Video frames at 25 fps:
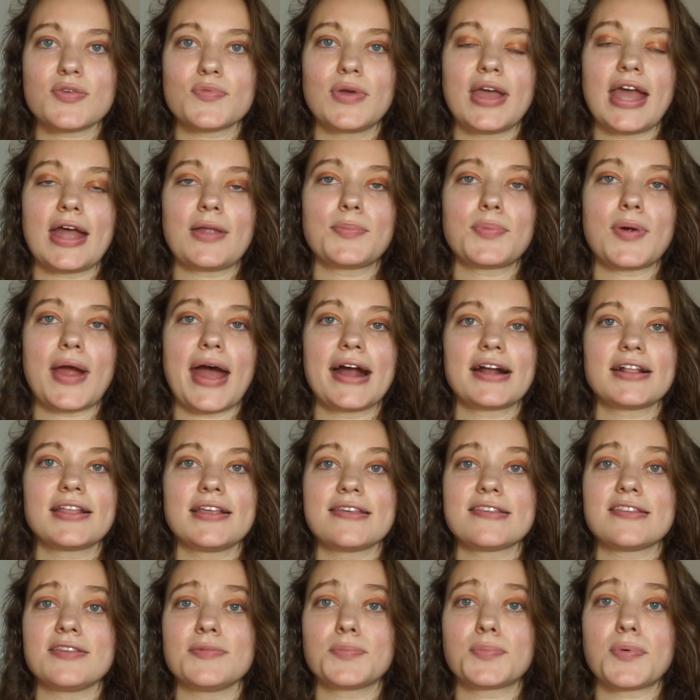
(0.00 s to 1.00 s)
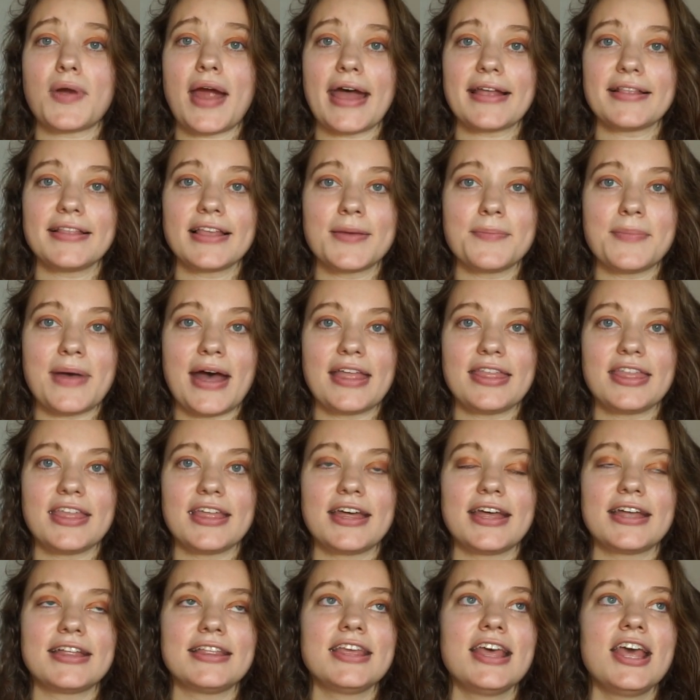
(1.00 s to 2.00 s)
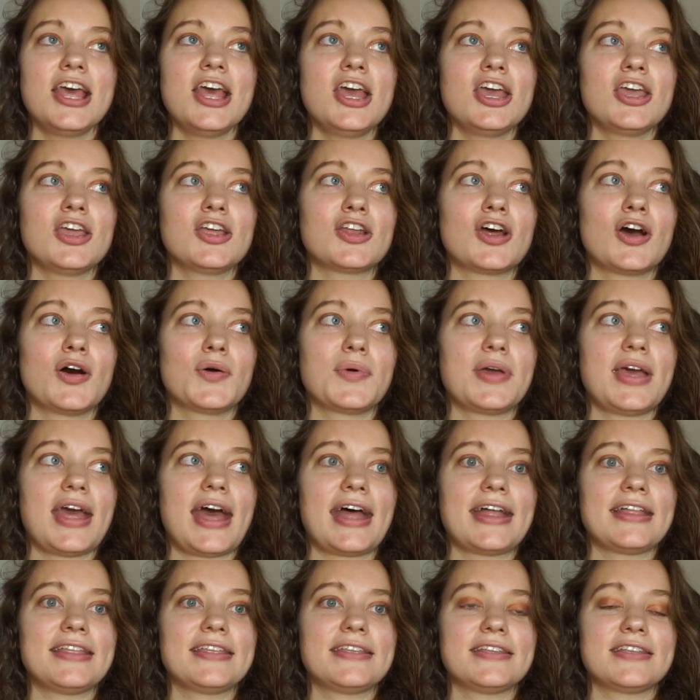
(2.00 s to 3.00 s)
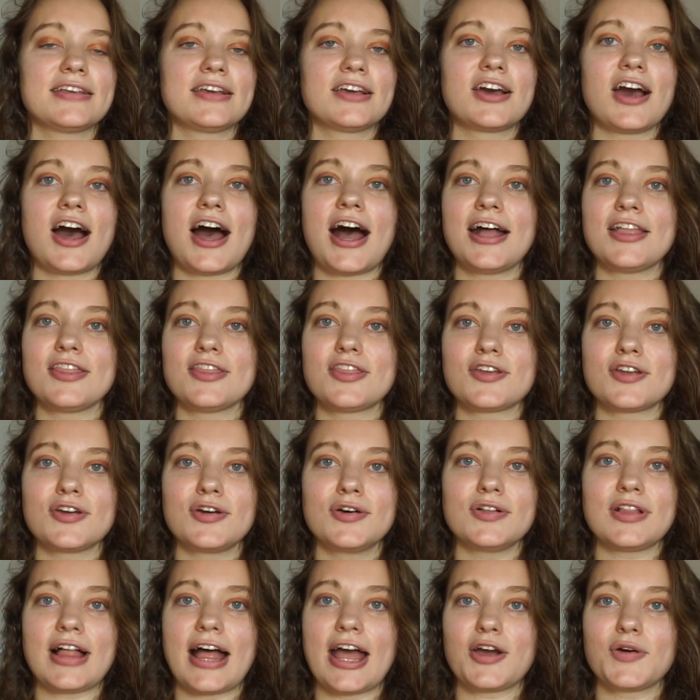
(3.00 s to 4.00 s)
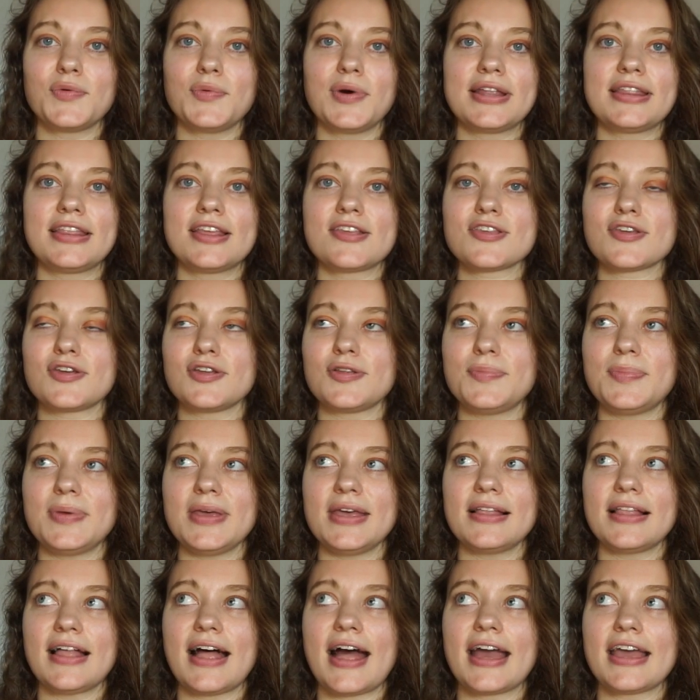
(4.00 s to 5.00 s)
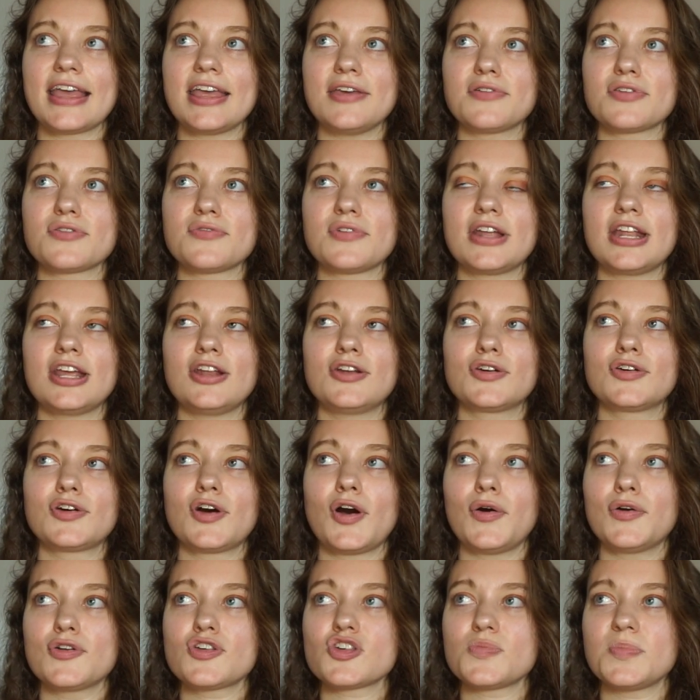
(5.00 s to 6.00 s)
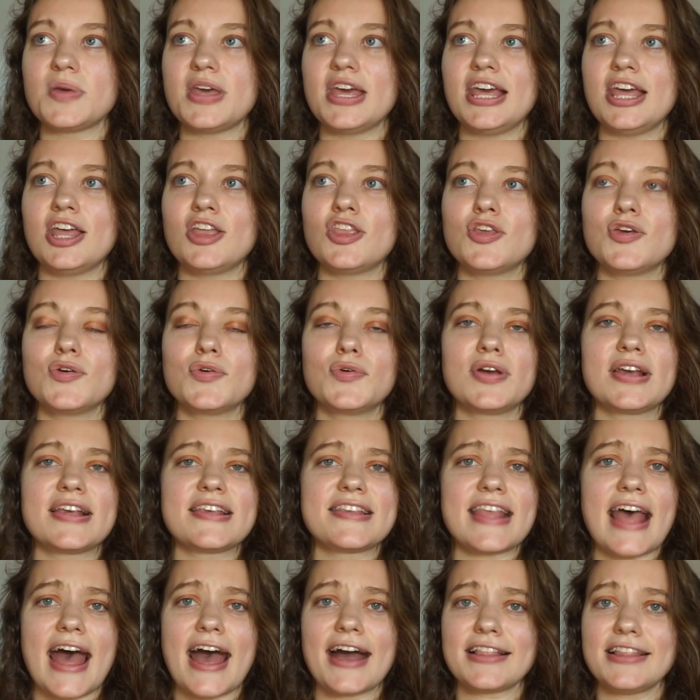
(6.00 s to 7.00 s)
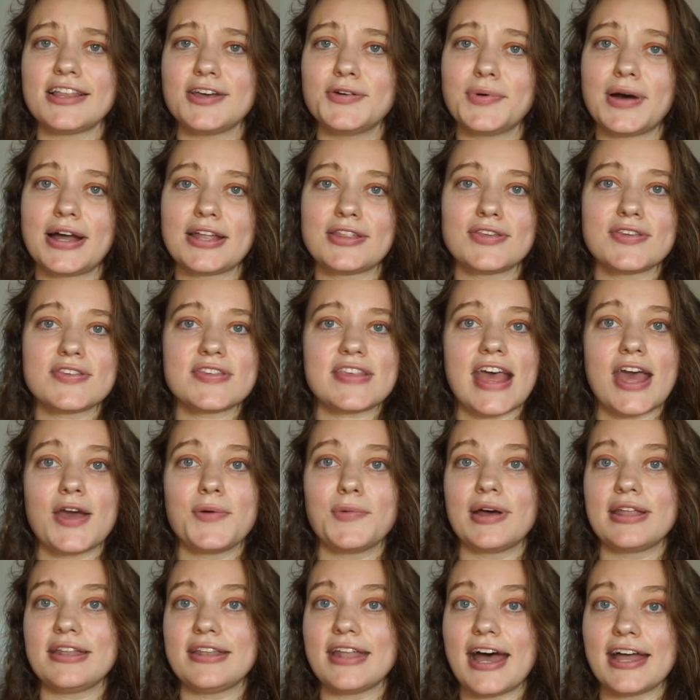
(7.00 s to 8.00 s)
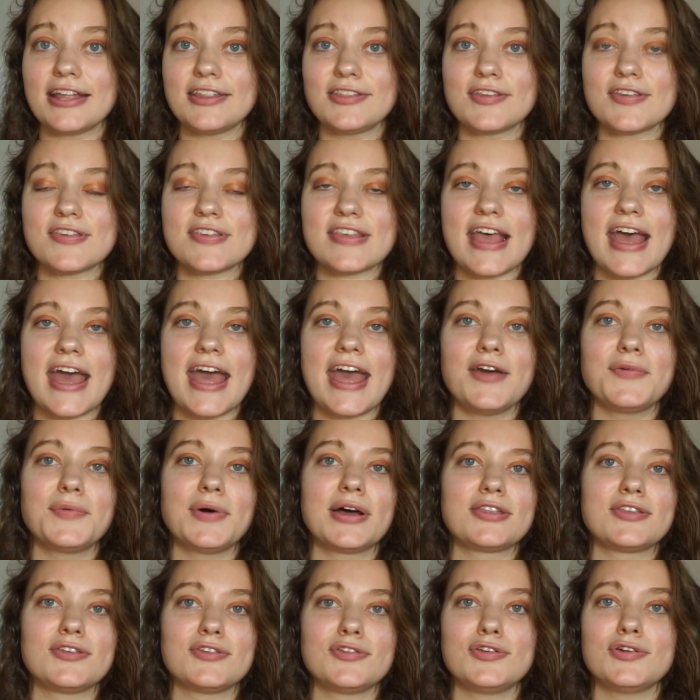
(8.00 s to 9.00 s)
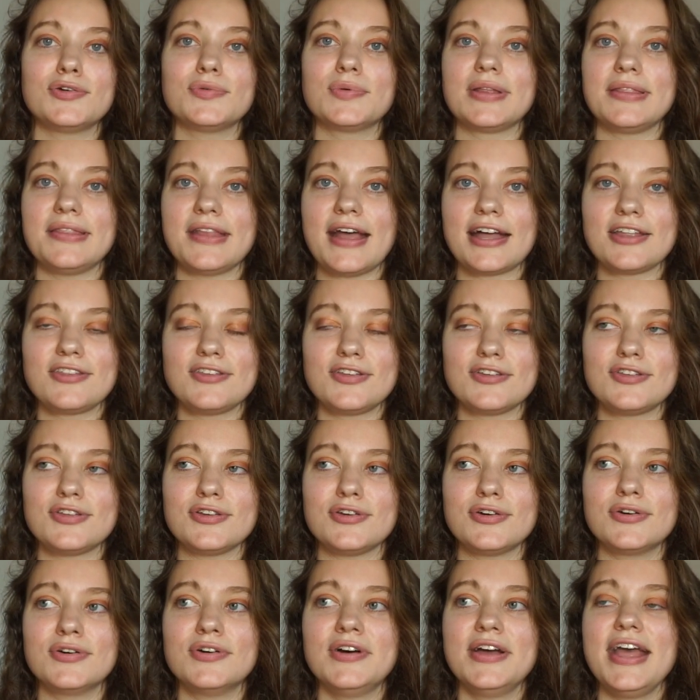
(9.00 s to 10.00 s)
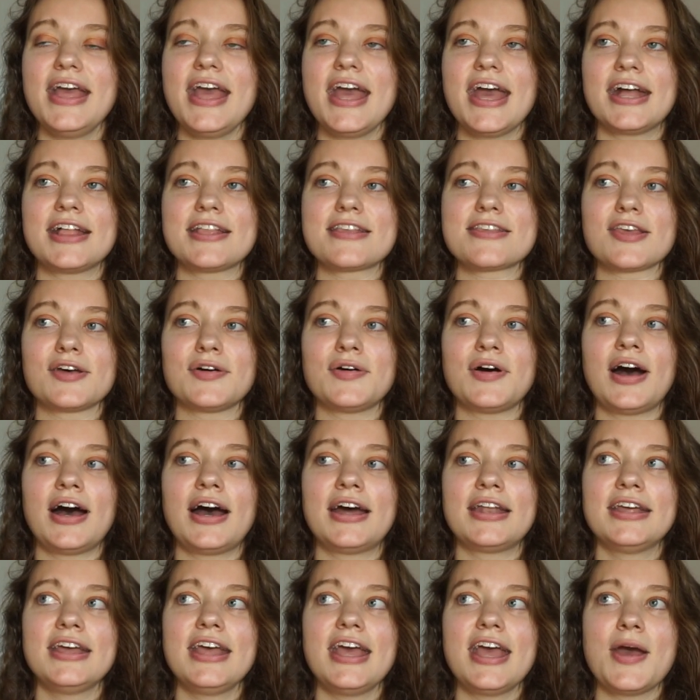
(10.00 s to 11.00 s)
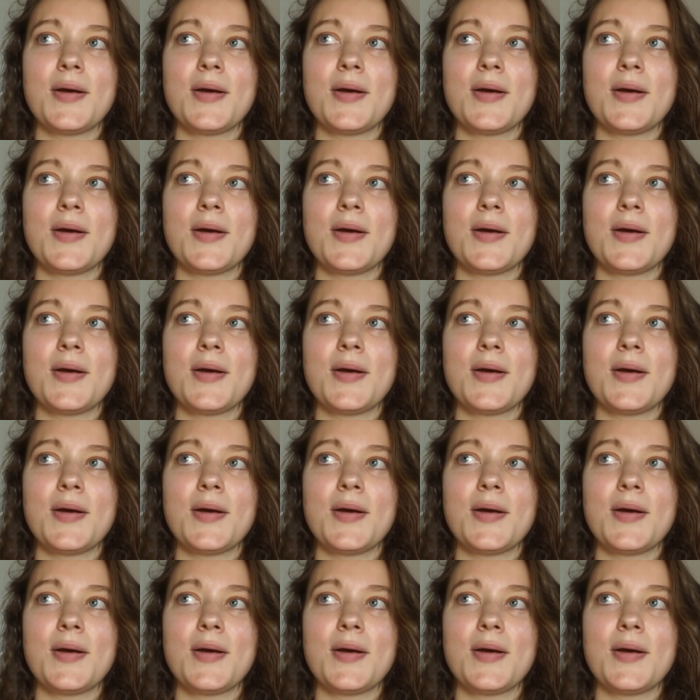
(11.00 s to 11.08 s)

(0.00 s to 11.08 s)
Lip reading: We had practiced the Bradley method. You know, we had gone through like what this could be like. He was ready to coach me. He knew exactly what to say, what not to say, what to do, what not to do, and so on.